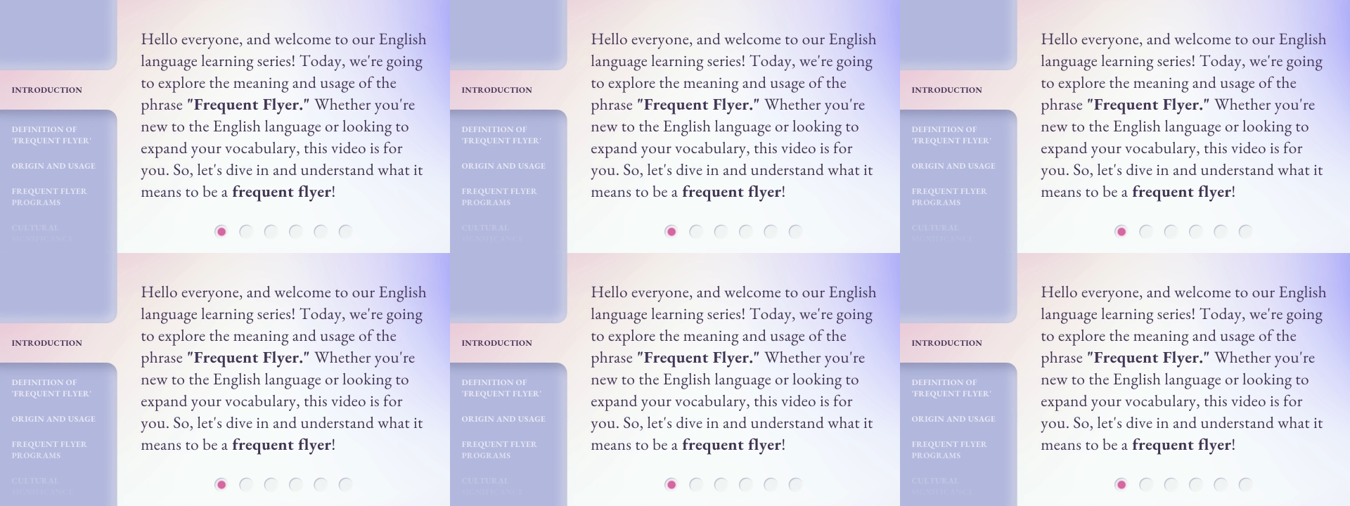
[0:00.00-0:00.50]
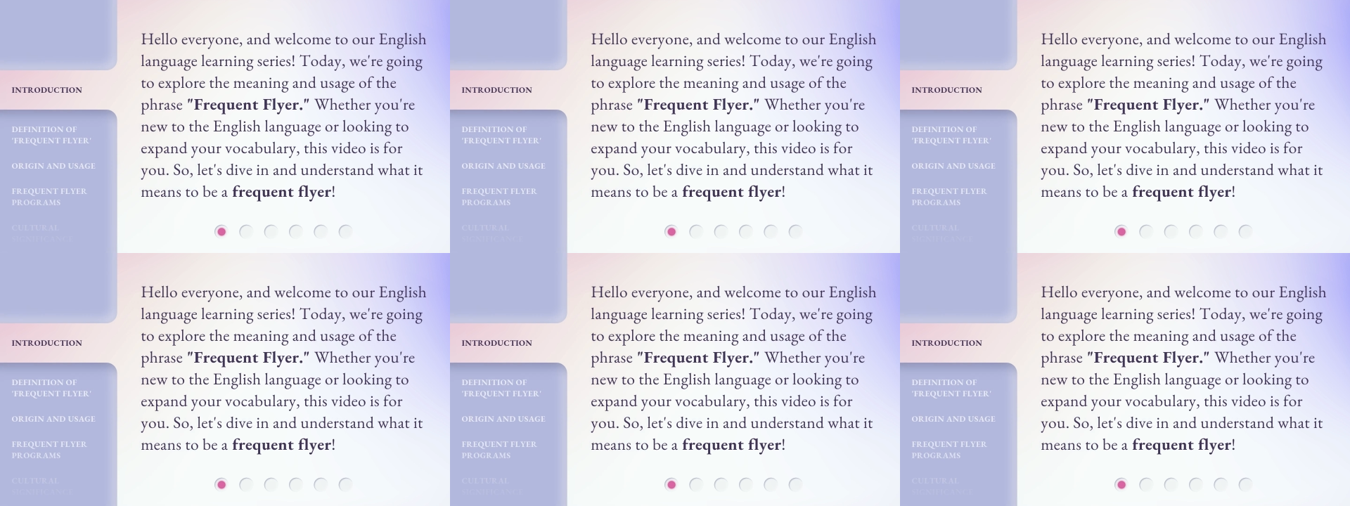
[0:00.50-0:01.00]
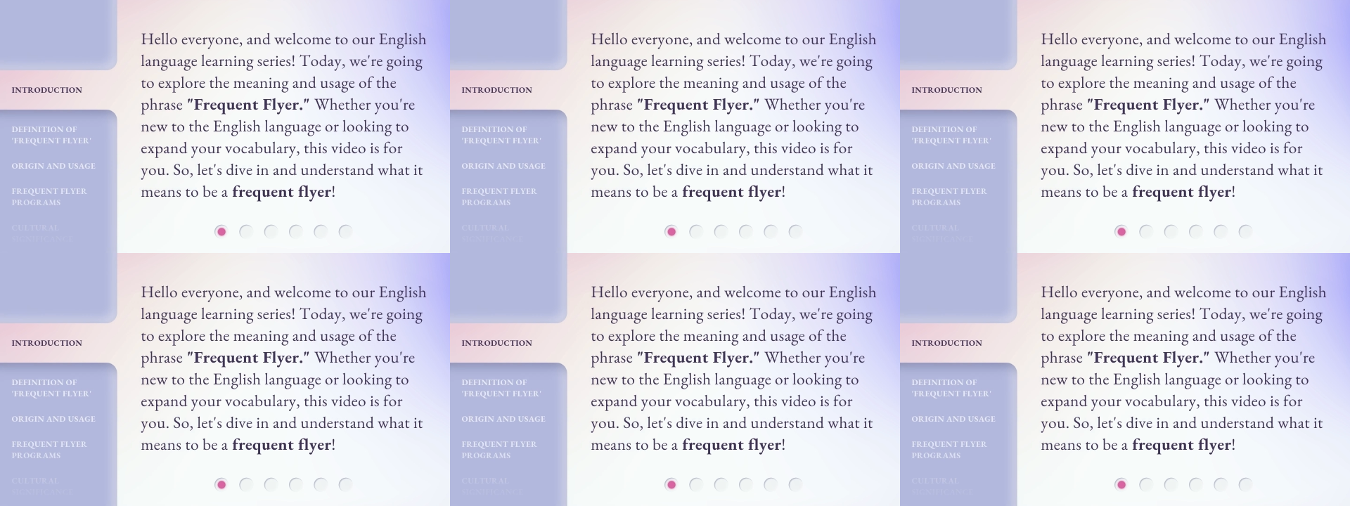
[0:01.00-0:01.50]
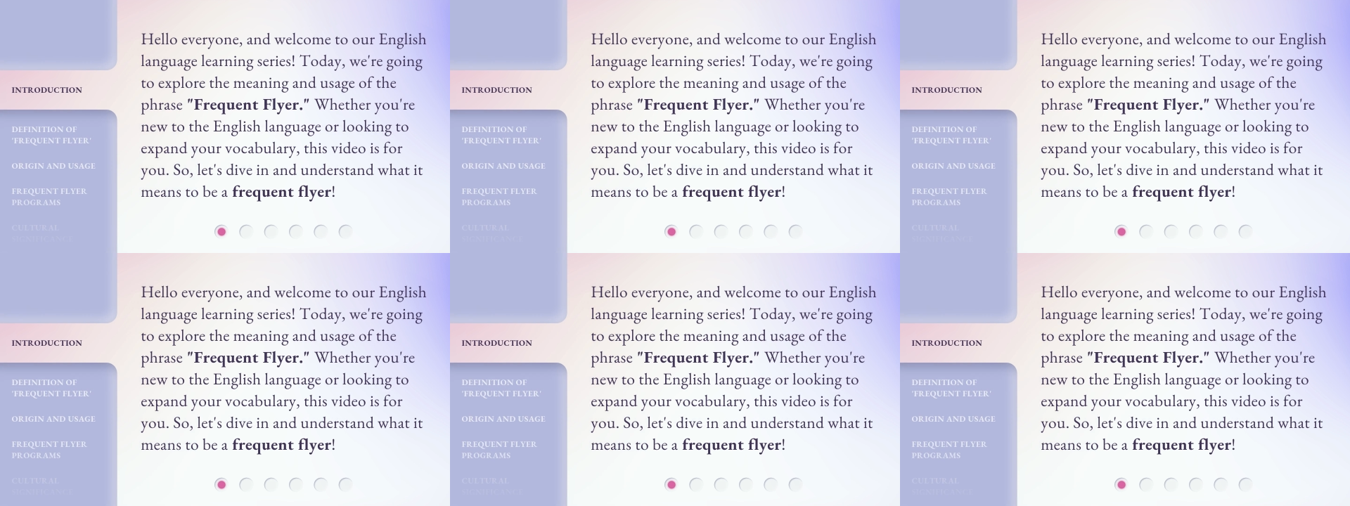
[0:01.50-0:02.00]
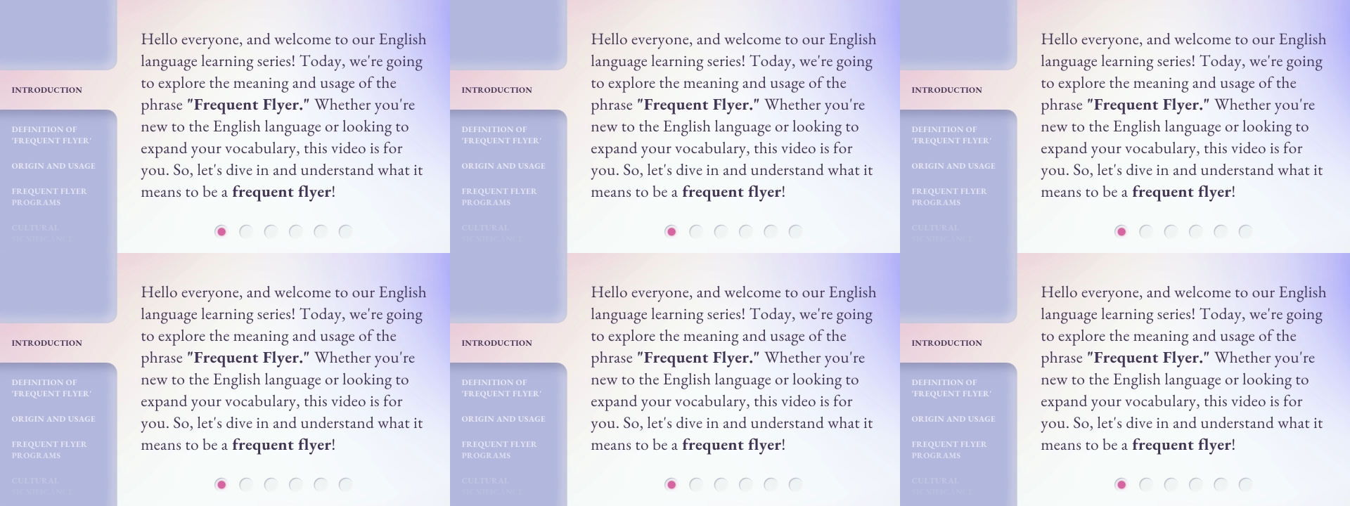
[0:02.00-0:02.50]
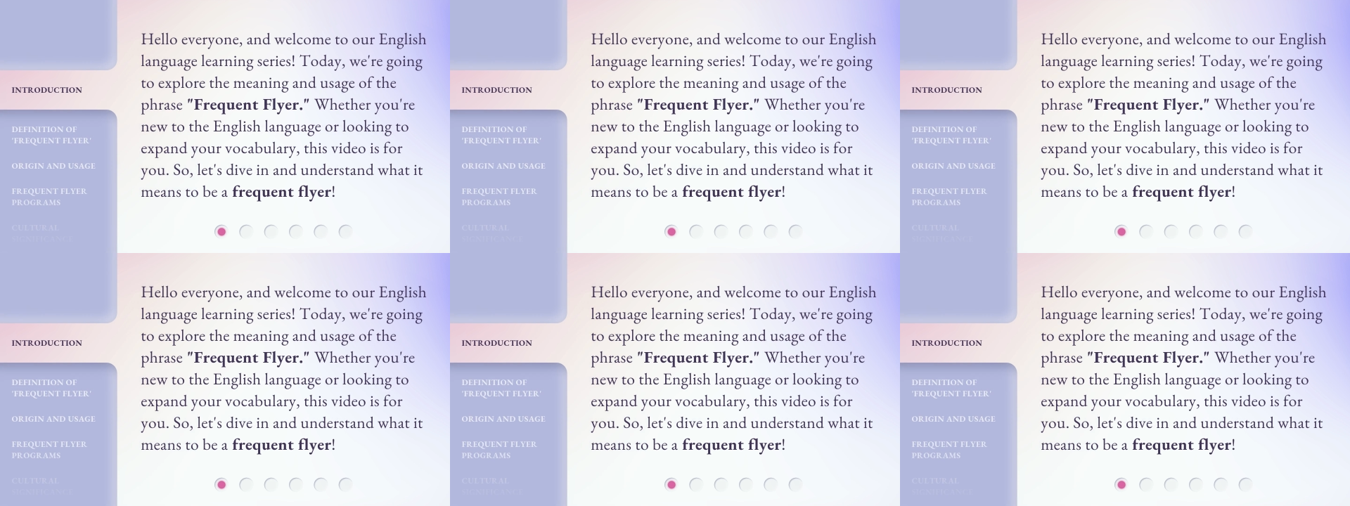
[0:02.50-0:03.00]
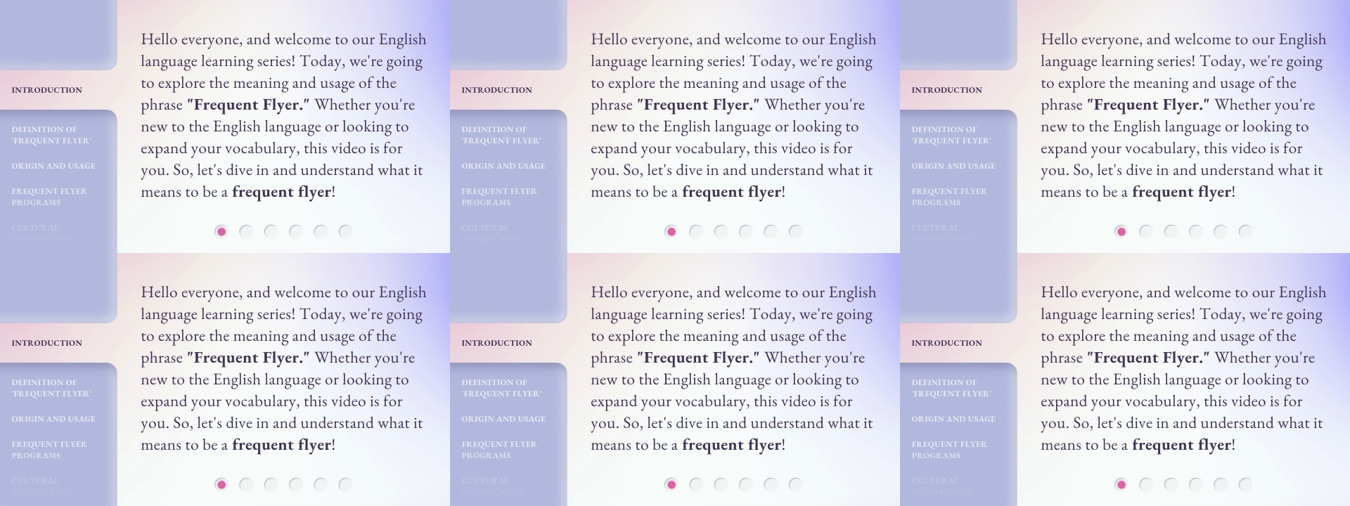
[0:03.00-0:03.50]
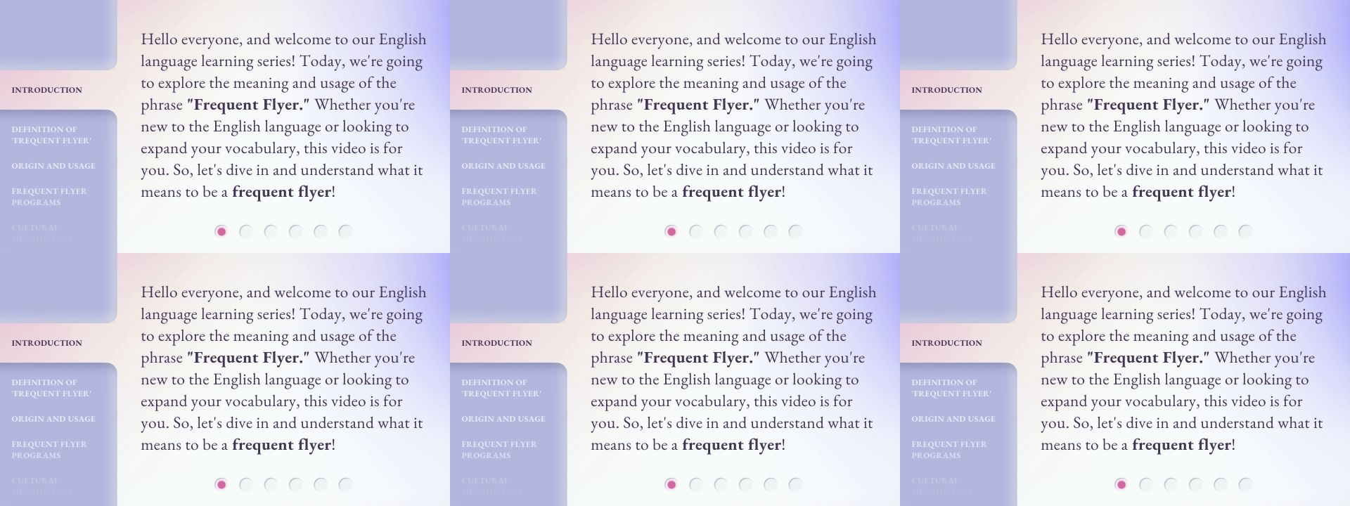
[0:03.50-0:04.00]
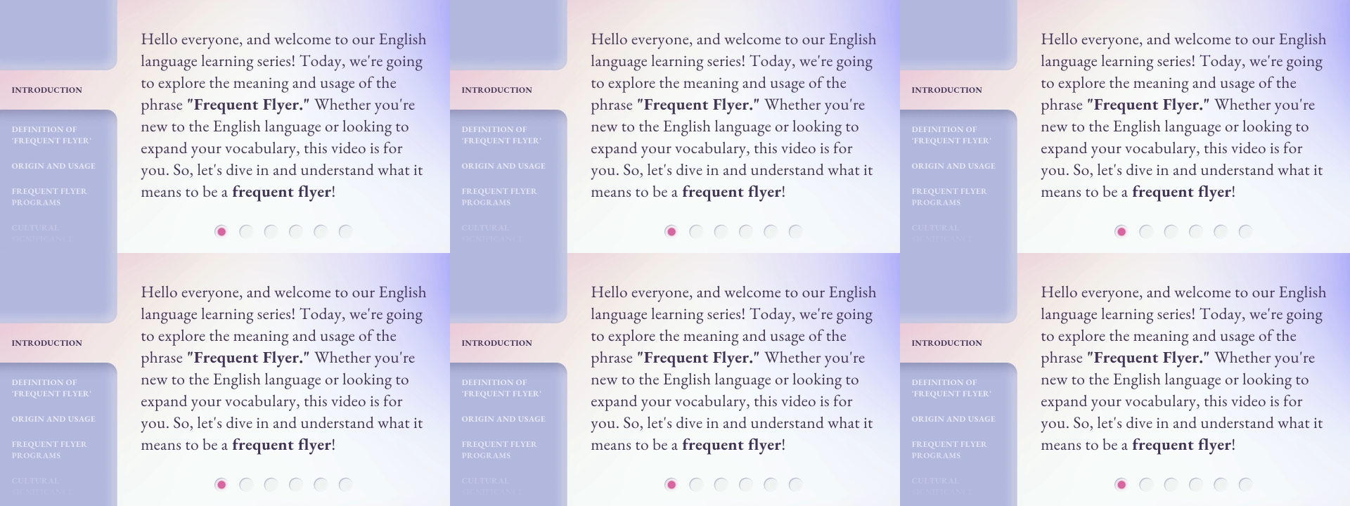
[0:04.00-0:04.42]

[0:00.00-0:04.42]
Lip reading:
(no speaker visible)